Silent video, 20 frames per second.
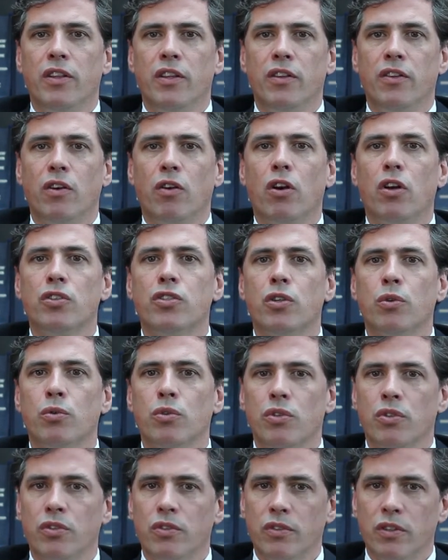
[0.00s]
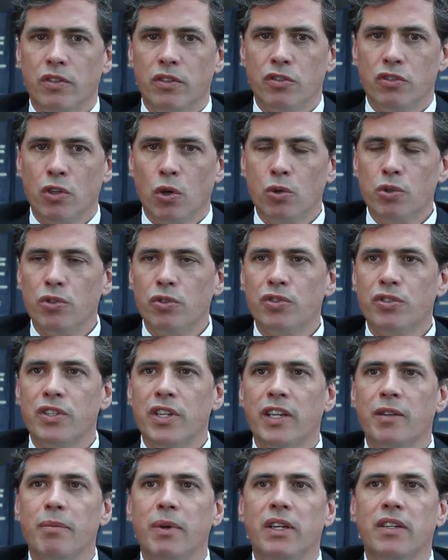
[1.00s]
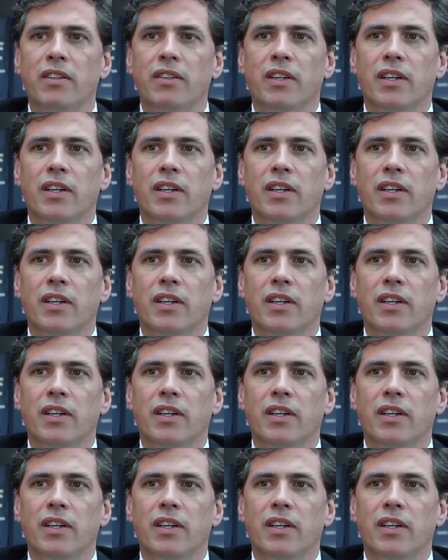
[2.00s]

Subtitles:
are also social stigma